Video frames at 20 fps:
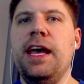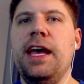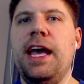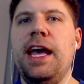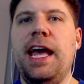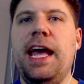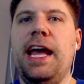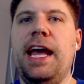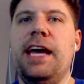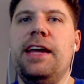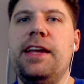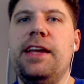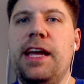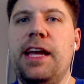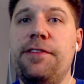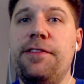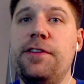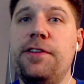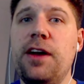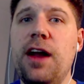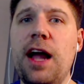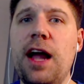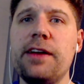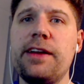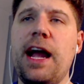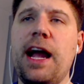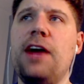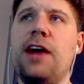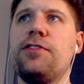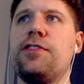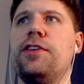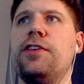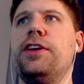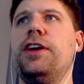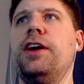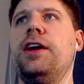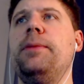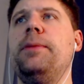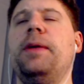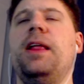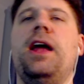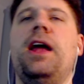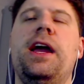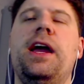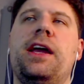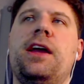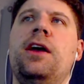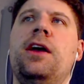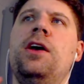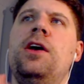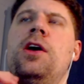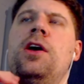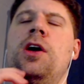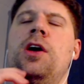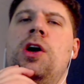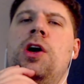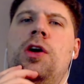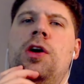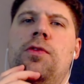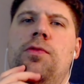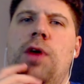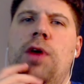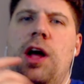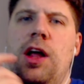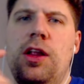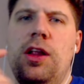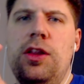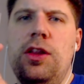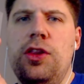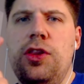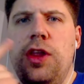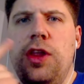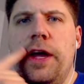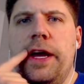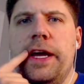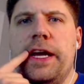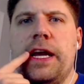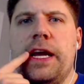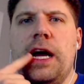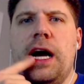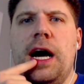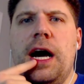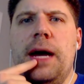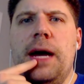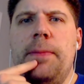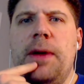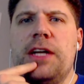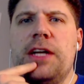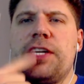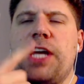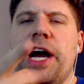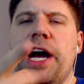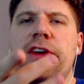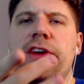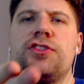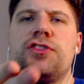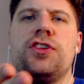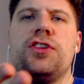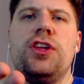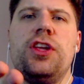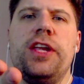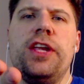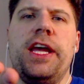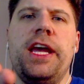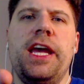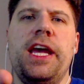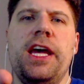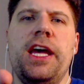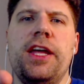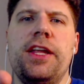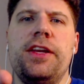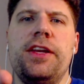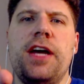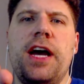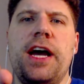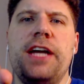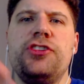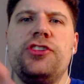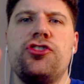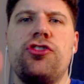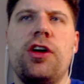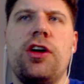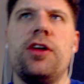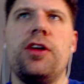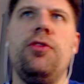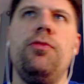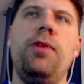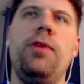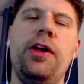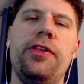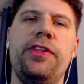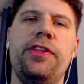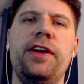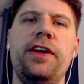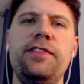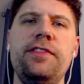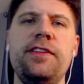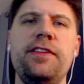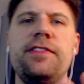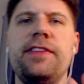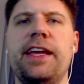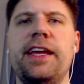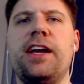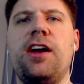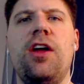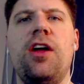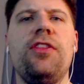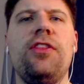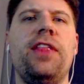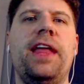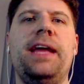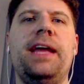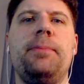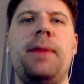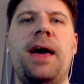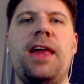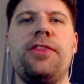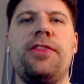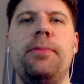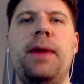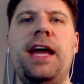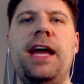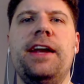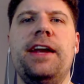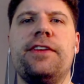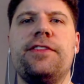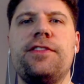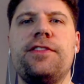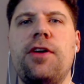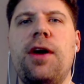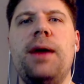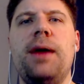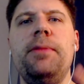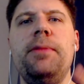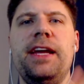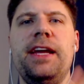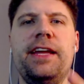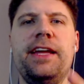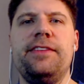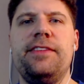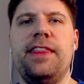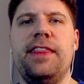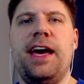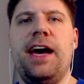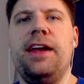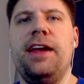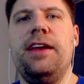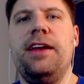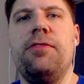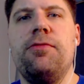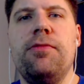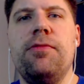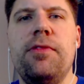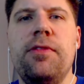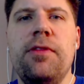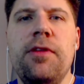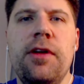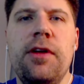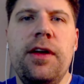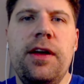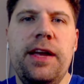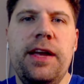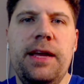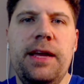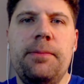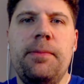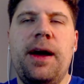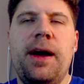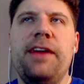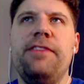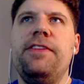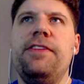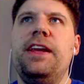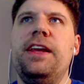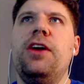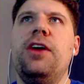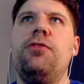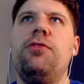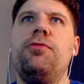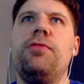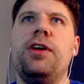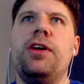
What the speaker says: And if you're on council, you're gonna be like, well, like I'm on council and I struggle. Well, there's this thing called lane mathematics. So I'm gonna get to that in my video real